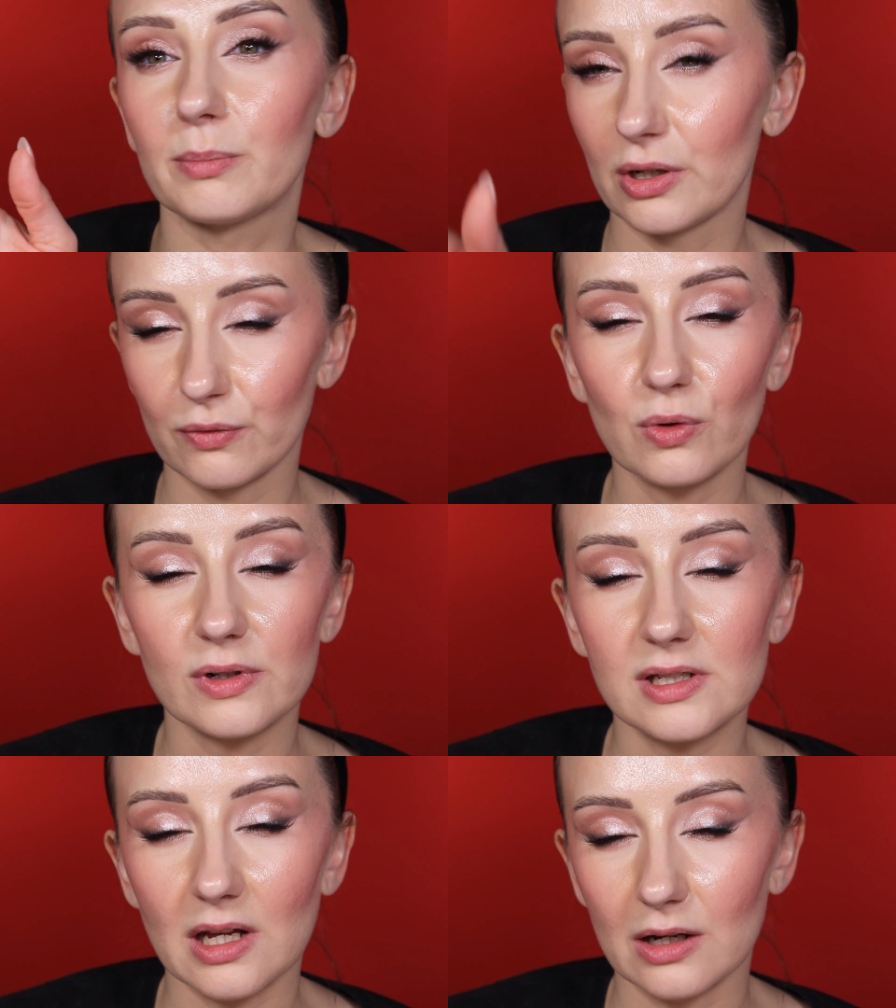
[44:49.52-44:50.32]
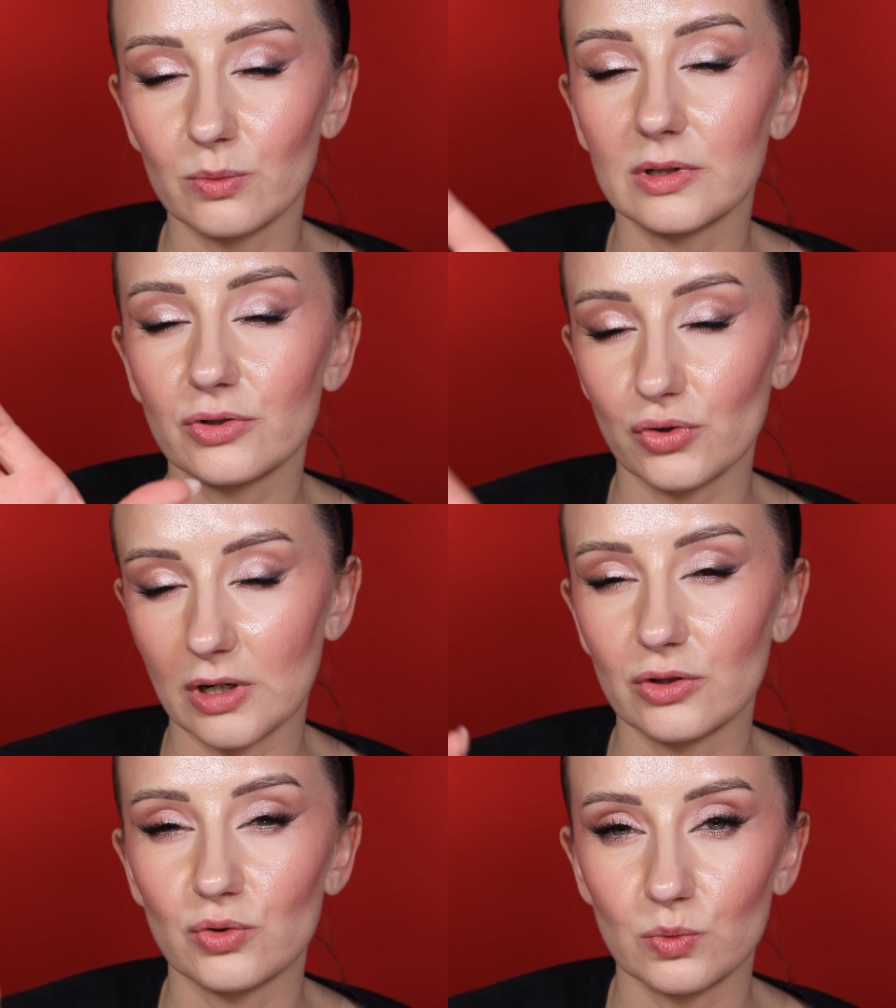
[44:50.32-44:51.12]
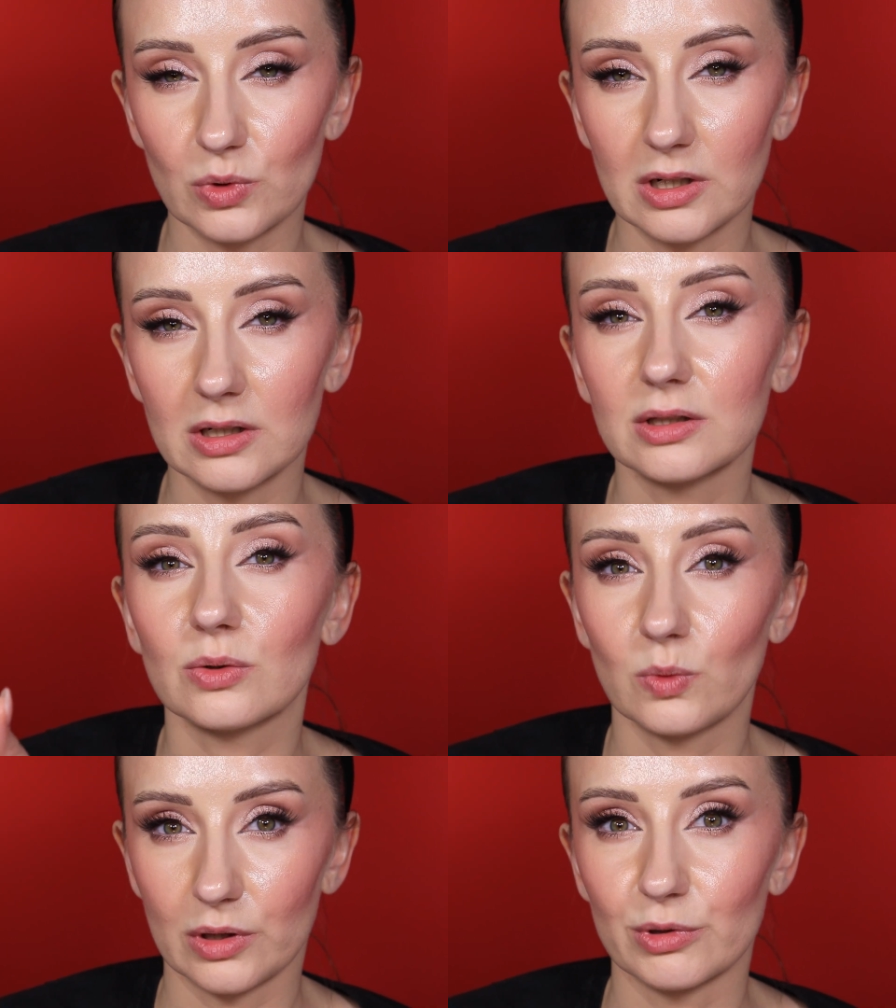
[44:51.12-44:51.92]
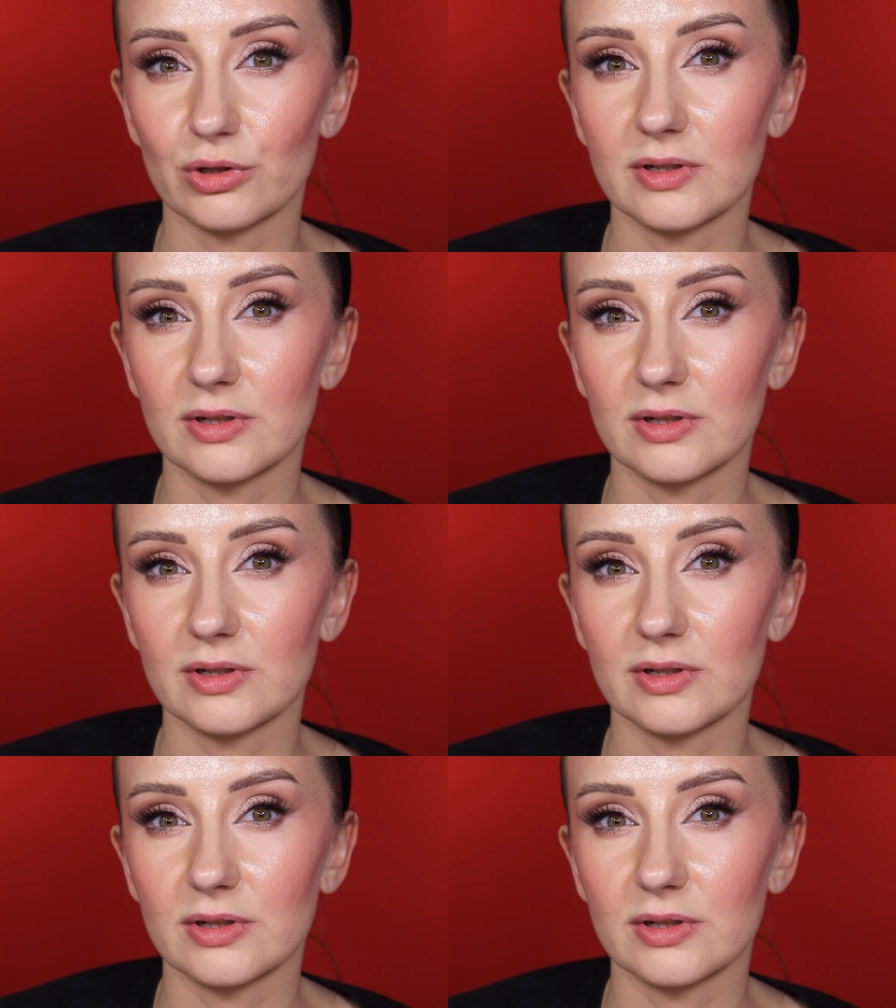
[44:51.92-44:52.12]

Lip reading: But of course, I will try to wear it one more